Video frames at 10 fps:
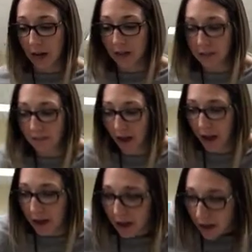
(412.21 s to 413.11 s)
is
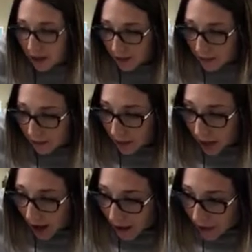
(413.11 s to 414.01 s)
my
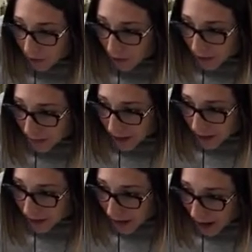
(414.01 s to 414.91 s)
line where my
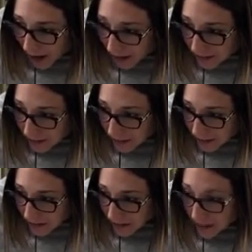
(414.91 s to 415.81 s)
gas
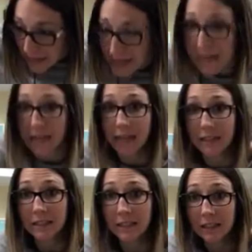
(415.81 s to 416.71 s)
is
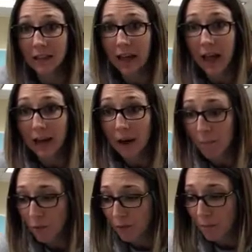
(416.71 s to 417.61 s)
needs to line
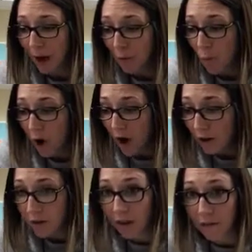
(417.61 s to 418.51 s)
up with my
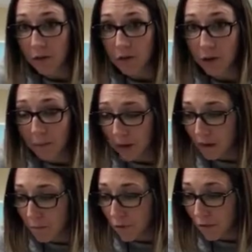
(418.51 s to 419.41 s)
water level. So I'm going
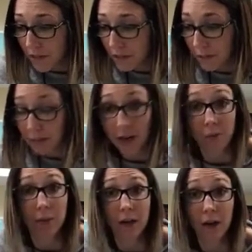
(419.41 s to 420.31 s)
to move this up and
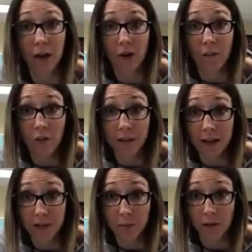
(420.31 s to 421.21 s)
down. Be careful
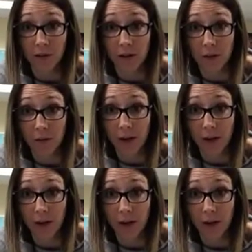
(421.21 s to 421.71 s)
not to pull it all the